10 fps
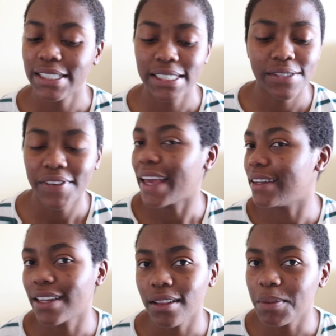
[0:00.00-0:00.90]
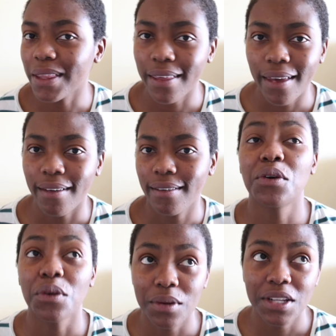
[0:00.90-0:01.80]
it's fine, I'll be there.
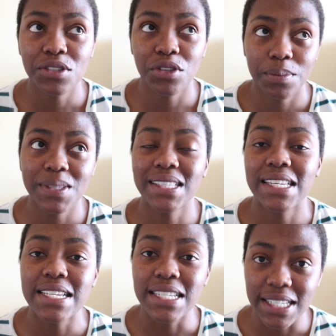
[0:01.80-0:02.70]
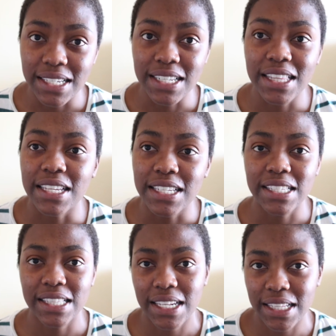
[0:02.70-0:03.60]
Gorola stopped saying Didi, then he
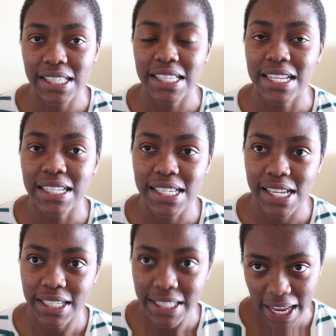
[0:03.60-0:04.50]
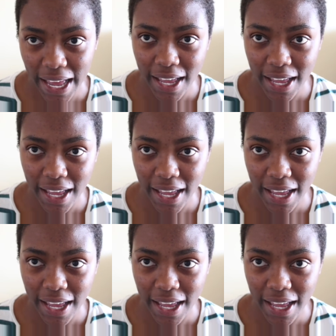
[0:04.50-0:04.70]
started saying Deta,